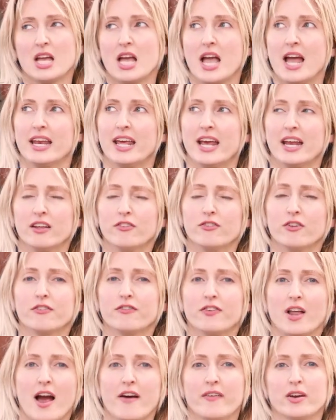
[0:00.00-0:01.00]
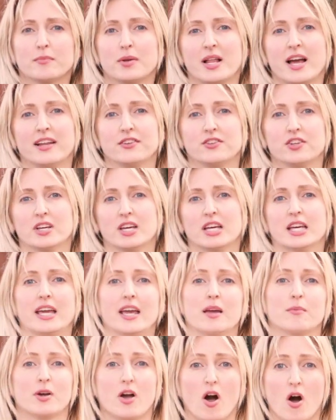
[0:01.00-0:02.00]
And any of your flowering plants you can
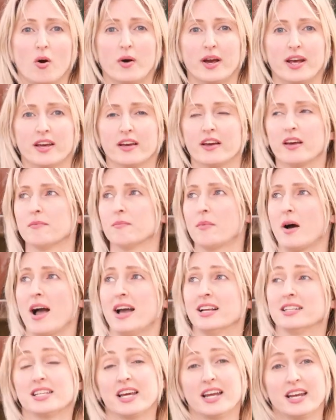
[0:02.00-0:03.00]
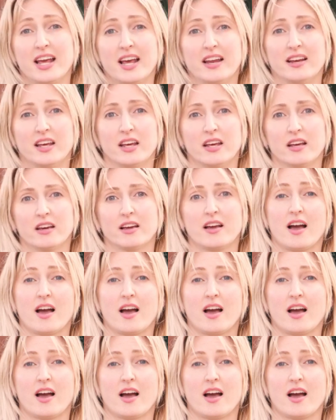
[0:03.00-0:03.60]
keep going by deadheading,